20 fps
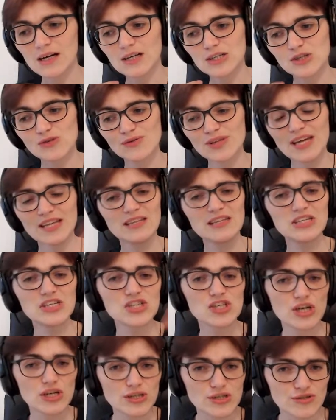So then these
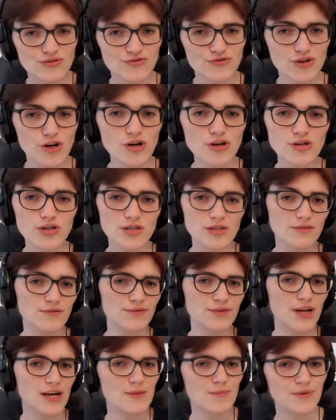chunks of rocks of
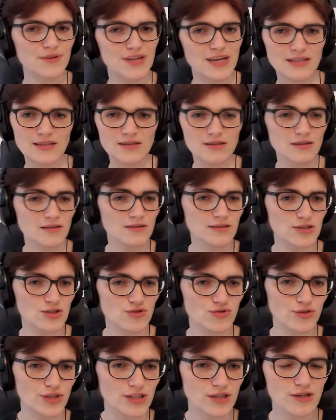hypothetical
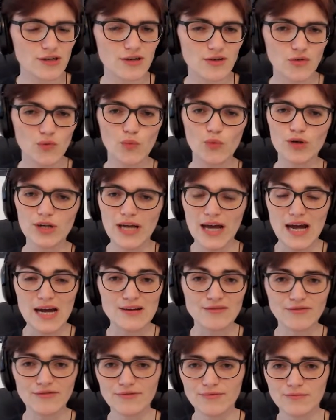destroyed Earth would
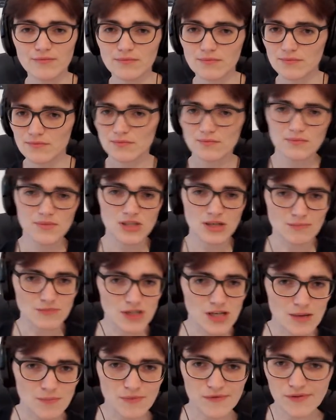have some
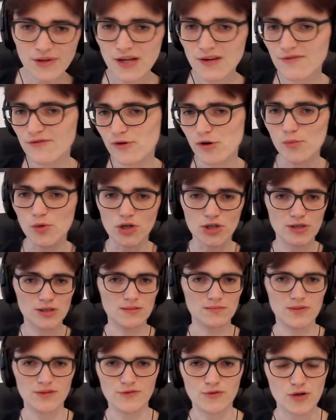type of life form
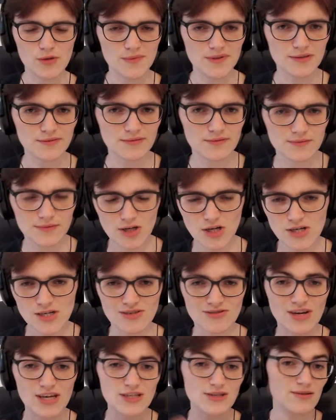in the form of
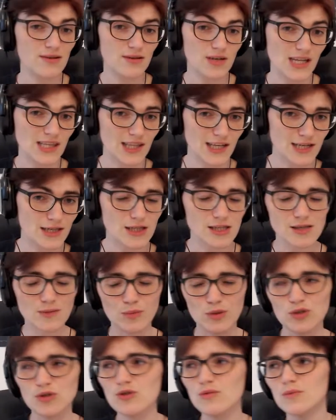tardigrades, unlikely to
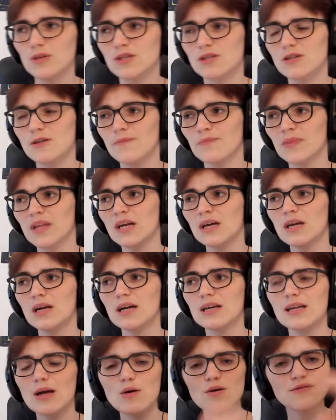be humans.
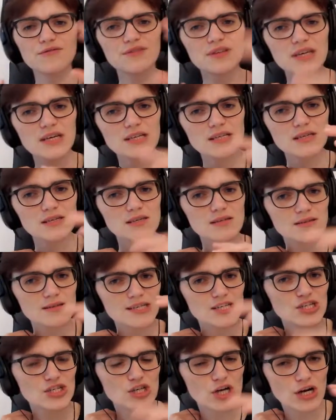Now, if
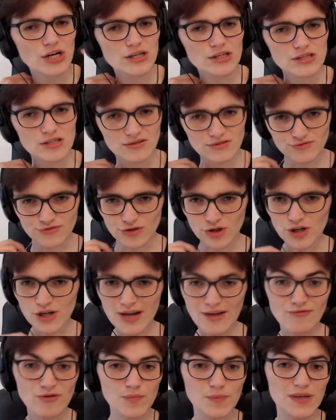these chunks of rock
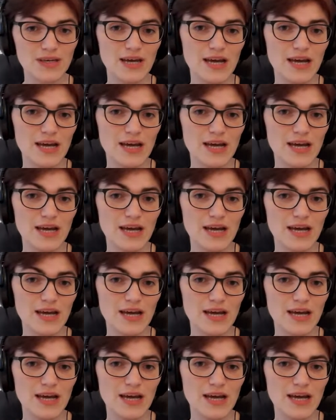ever